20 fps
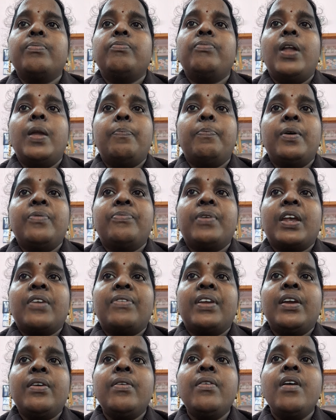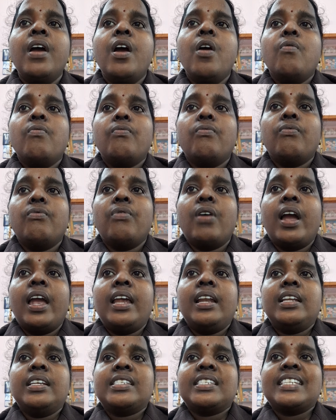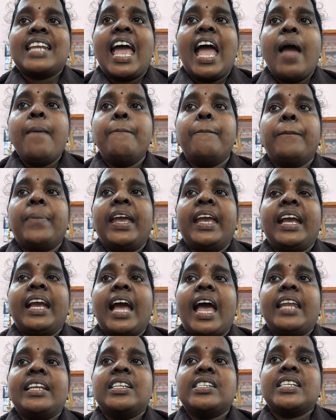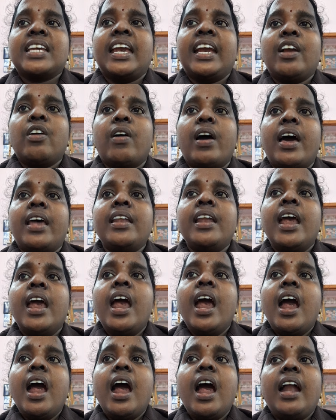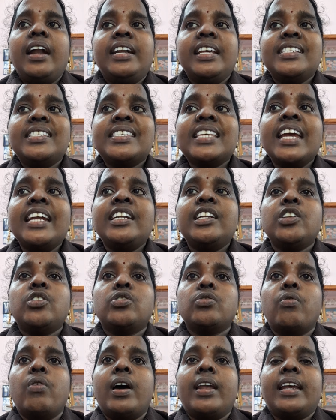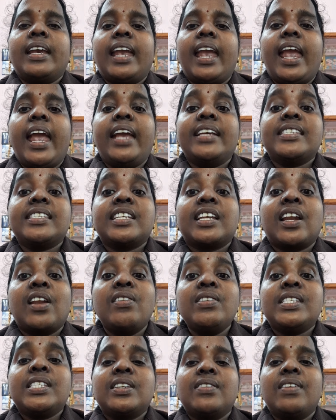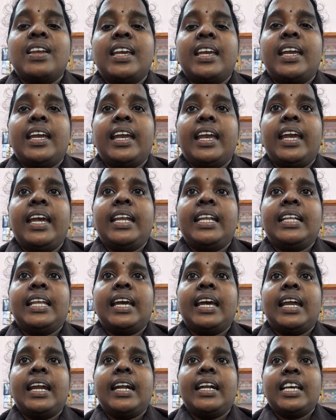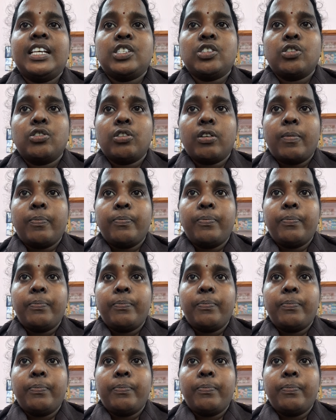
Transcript: Flip preview, while Snap, Peek and Shake are designed to work exclusively in the desktop